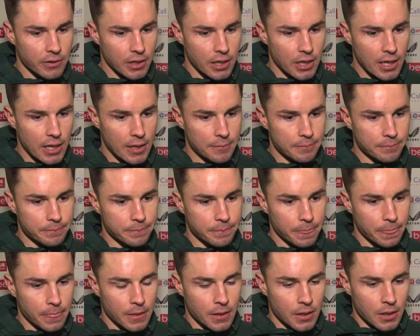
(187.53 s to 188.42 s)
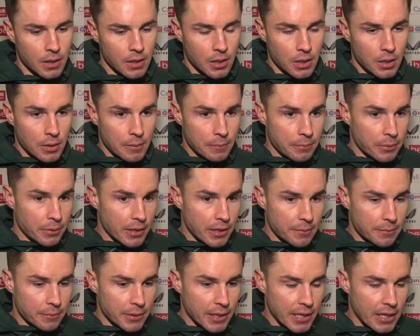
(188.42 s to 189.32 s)
But
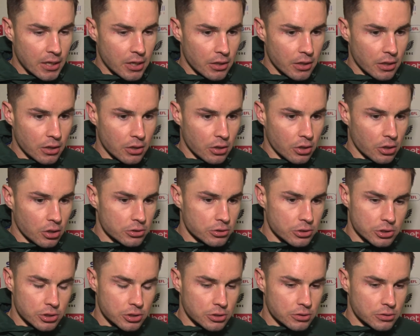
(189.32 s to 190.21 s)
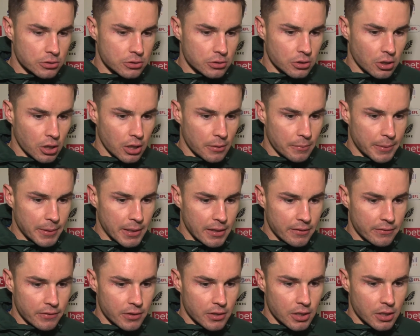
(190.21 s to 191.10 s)
they got the goal, just got a bit
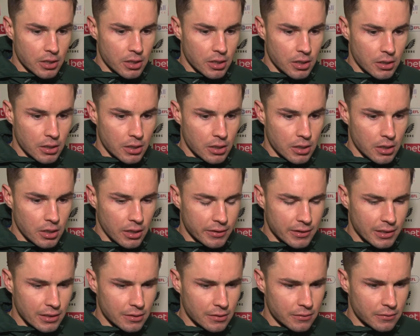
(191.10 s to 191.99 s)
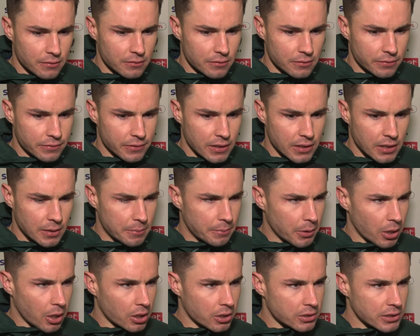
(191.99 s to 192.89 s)
of I think Flinty
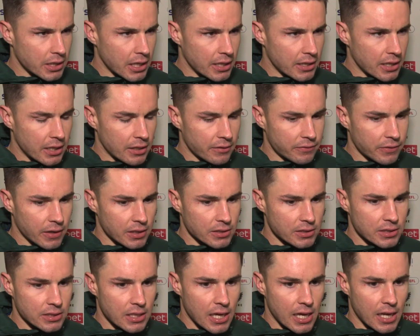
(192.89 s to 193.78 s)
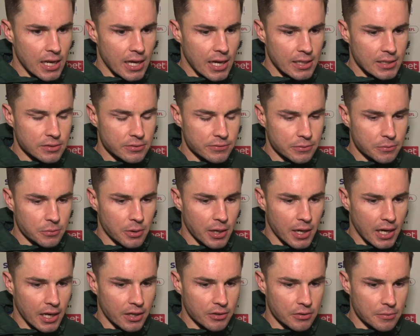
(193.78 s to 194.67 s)
blocked it, and then it fell to their lad from
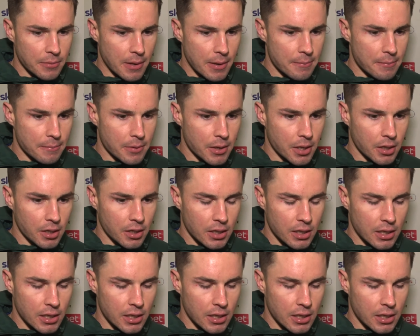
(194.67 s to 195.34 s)
what I can remember.